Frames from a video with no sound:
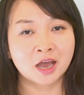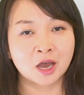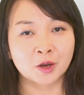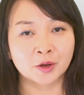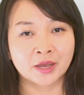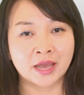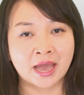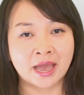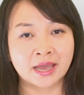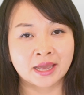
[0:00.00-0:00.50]

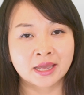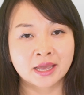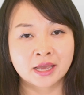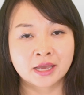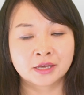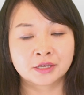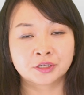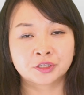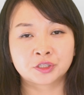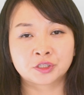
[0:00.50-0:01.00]
Okay.
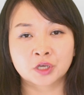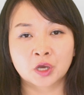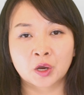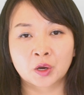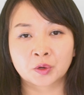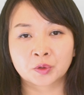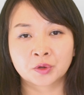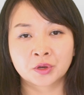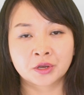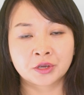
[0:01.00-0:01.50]

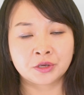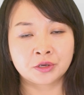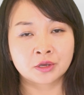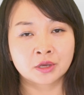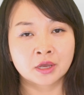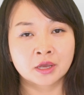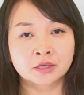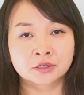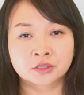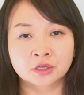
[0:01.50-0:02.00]
So
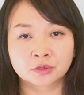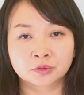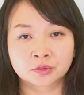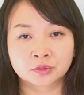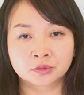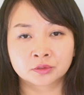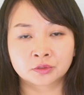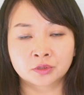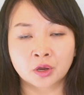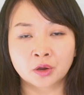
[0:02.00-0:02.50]

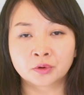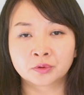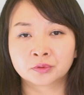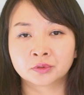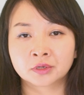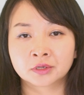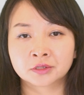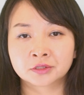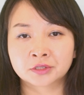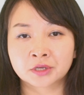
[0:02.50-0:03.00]

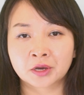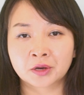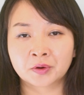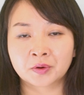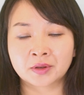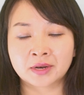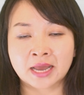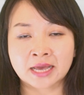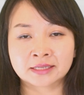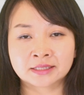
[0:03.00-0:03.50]

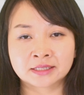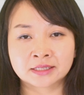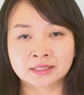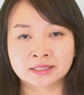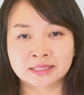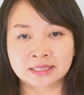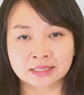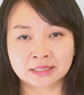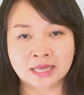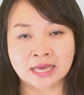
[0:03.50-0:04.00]

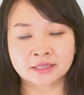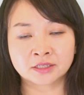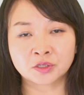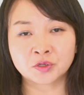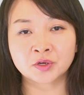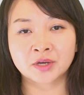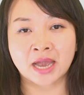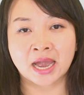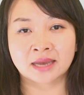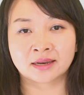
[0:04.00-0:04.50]
let's
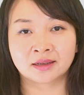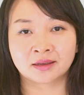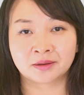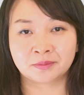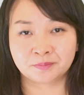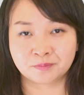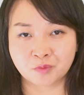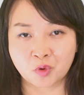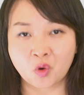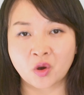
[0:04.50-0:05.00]
look
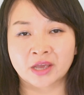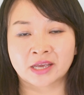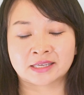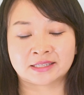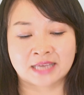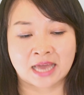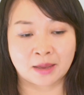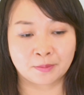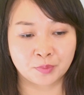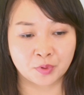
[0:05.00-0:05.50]
at more
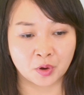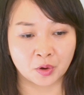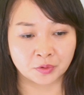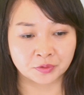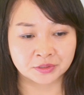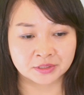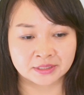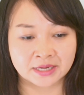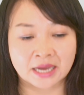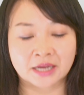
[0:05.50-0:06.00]

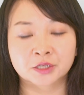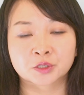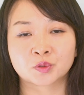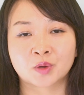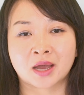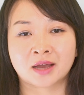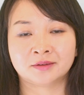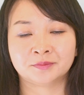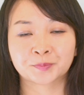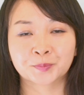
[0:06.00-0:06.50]
examples. Next
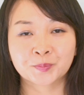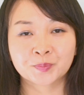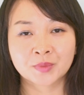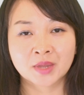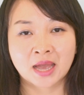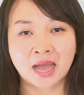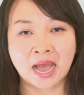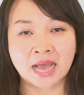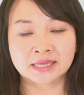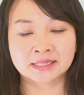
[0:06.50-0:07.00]
one,
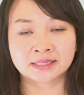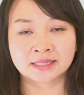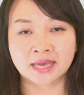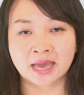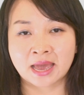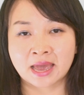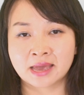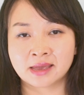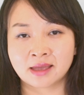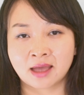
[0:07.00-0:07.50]
I
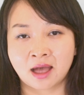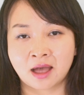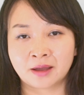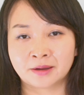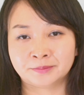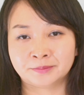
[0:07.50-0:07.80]
say